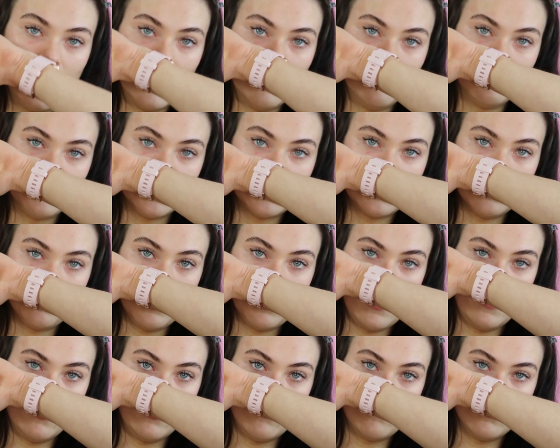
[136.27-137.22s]
And I'm just
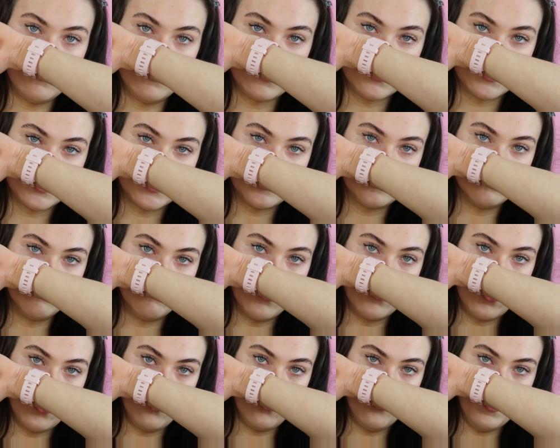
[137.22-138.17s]
applying a really
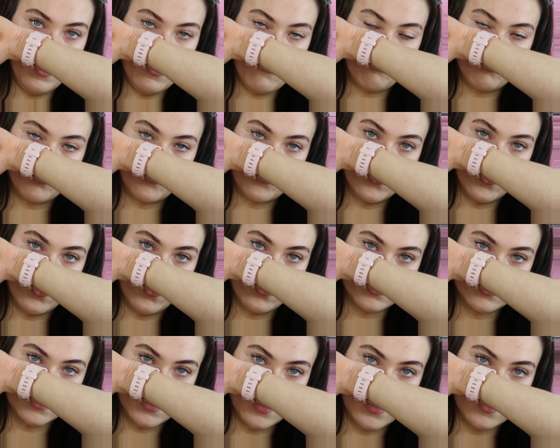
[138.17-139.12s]
small bit of
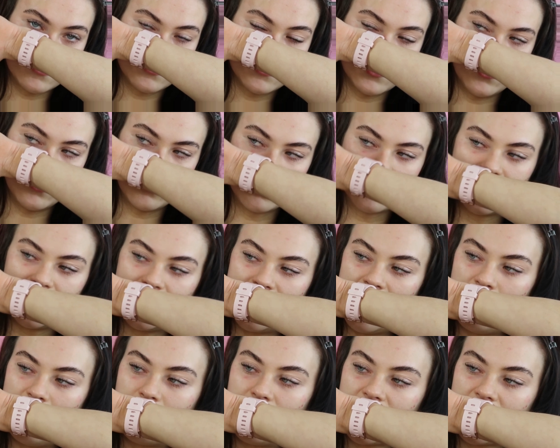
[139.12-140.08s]
product onto
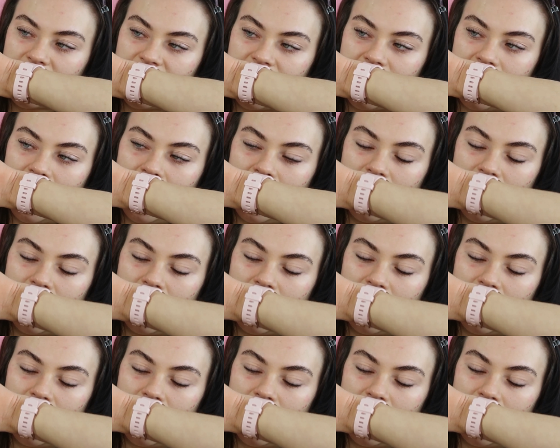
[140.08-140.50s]
that brush here.